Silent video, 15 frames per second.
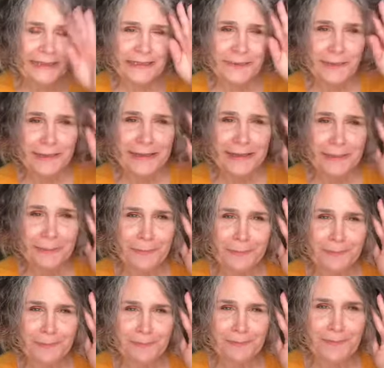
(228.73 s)
to me that
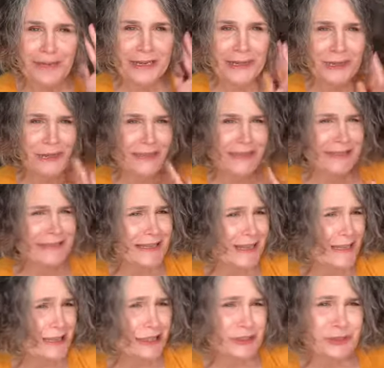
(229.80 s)
made no sense. I
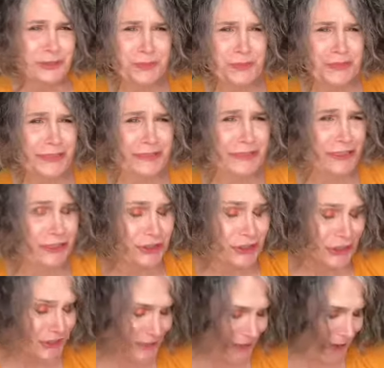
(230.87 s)
assumed it's
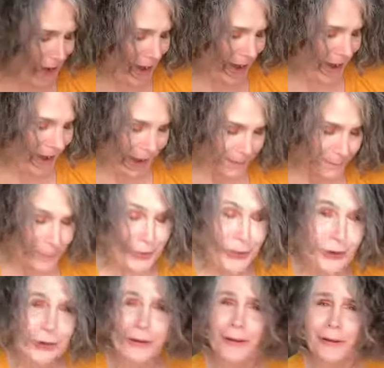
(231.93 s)
just
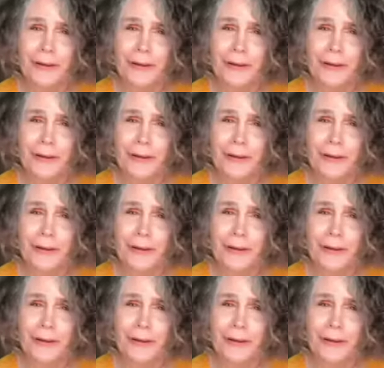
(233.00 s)
amber,